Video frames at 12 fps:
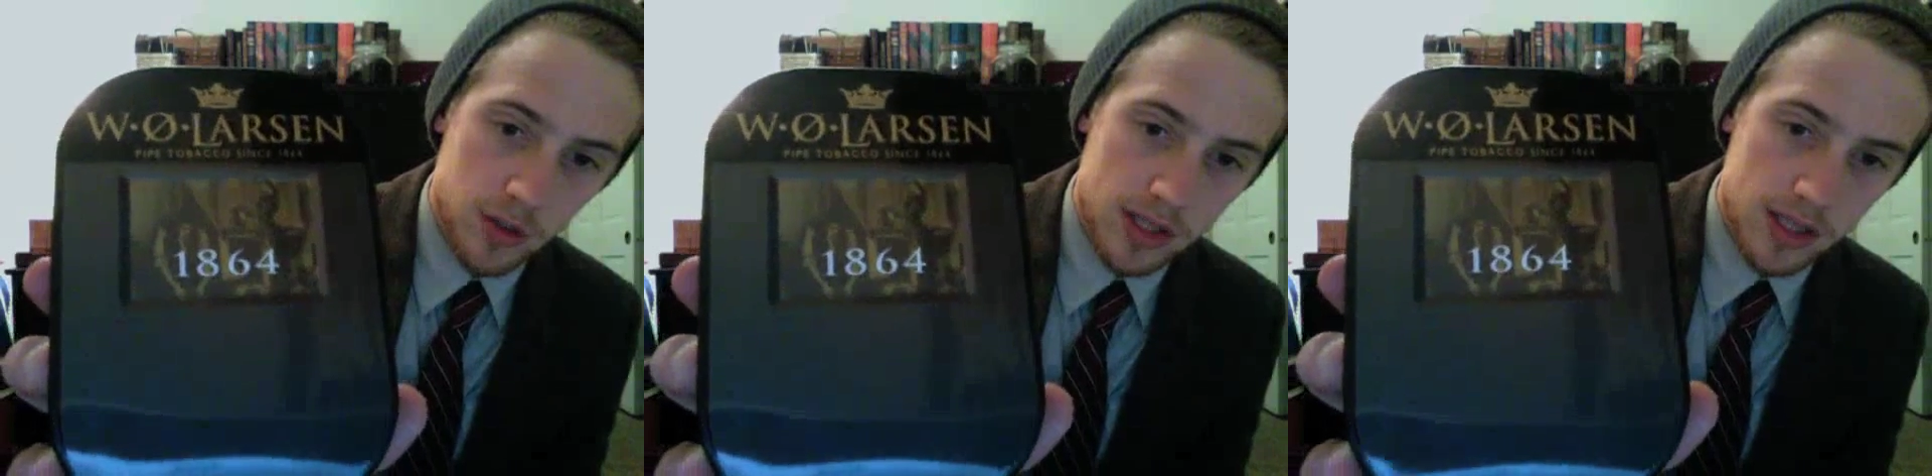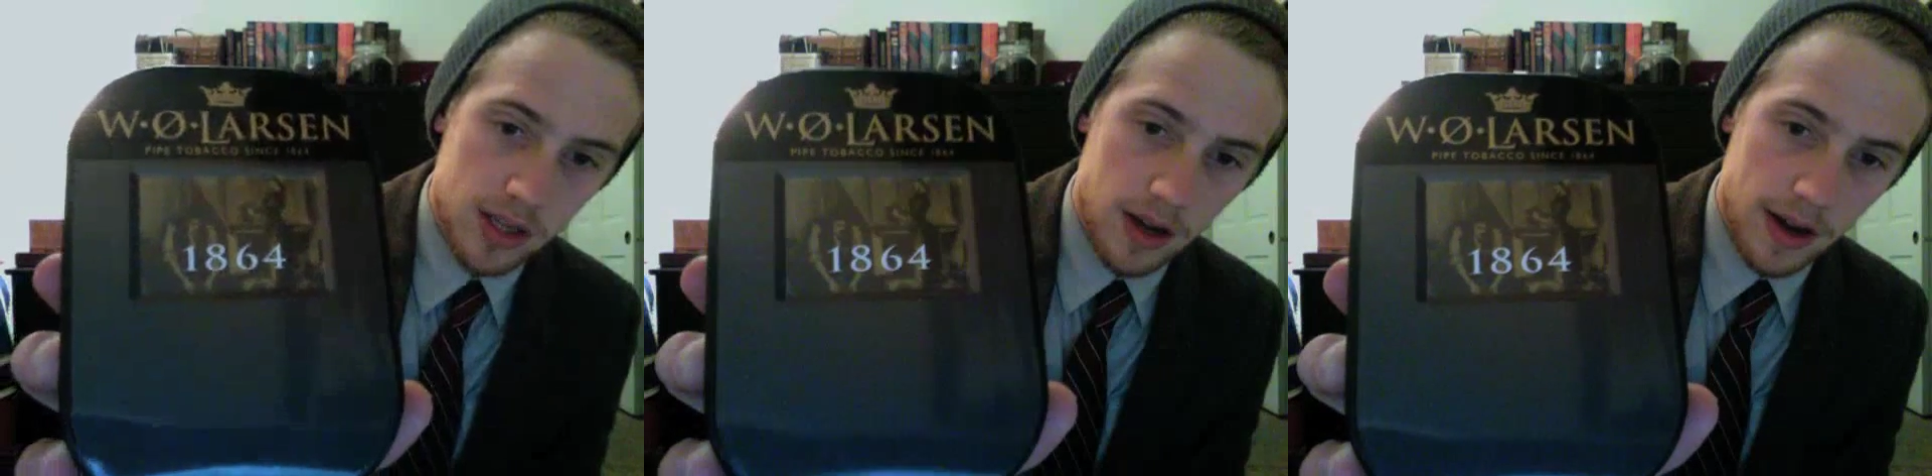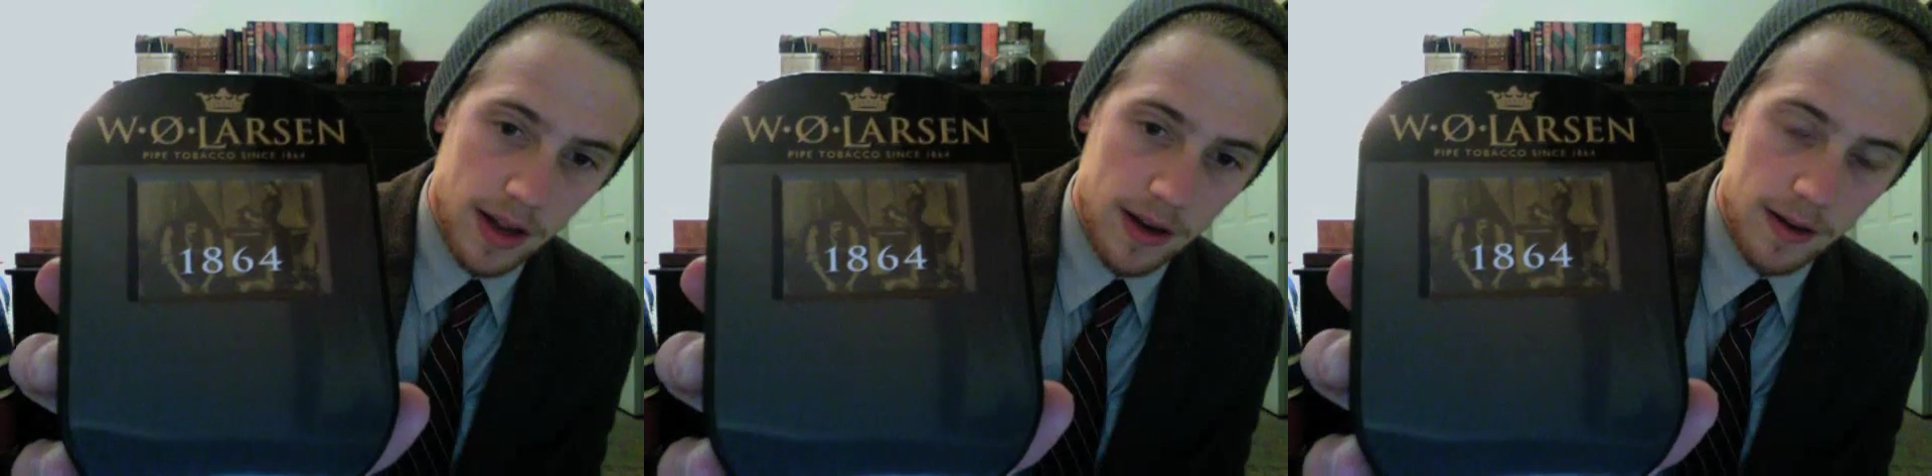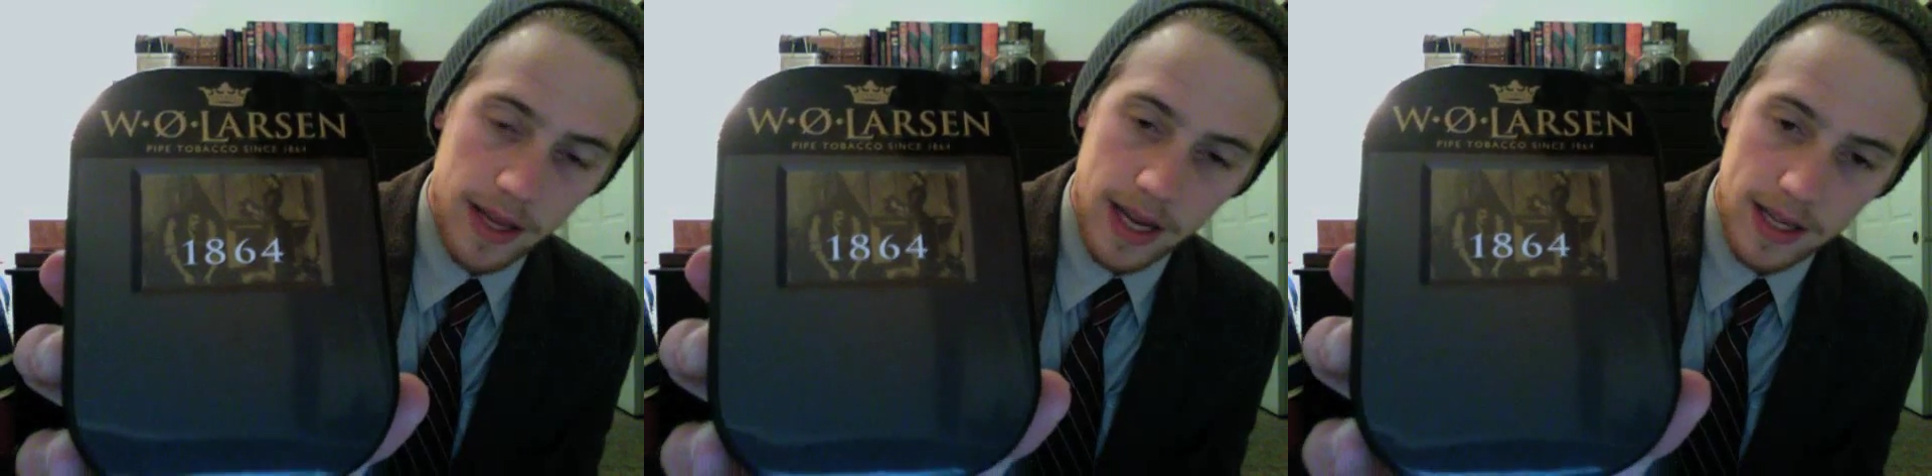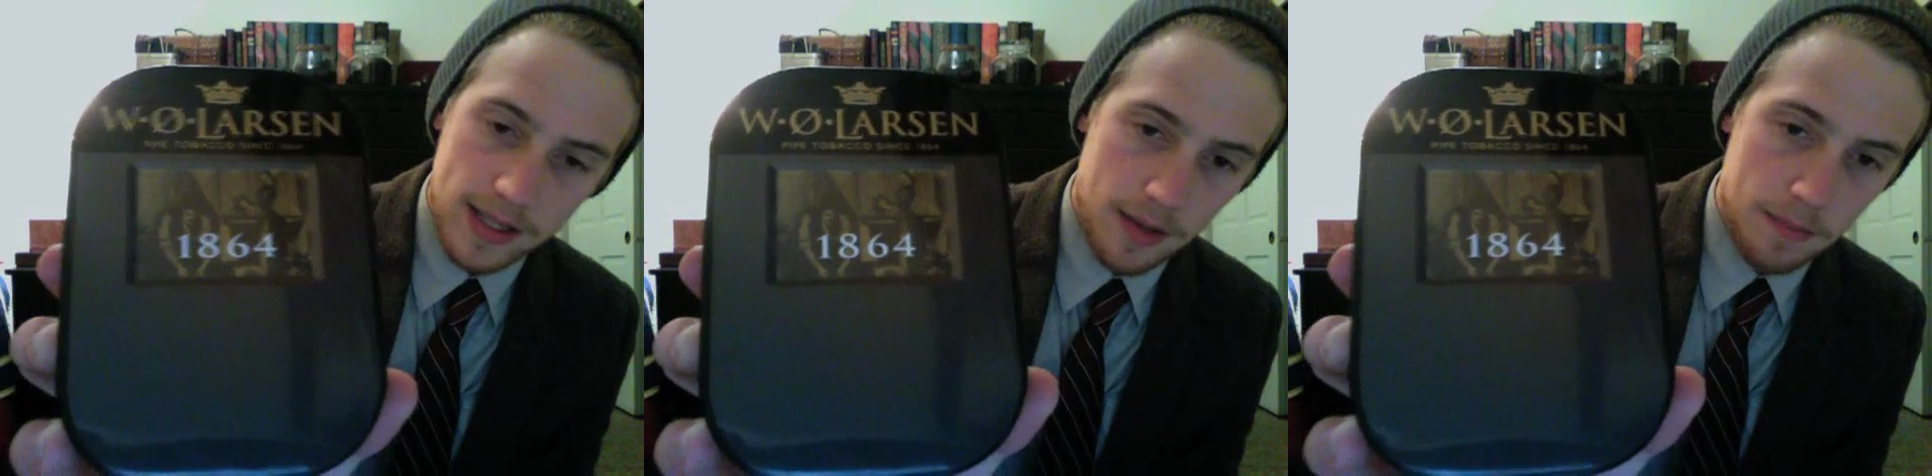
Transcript: It's got, like I said,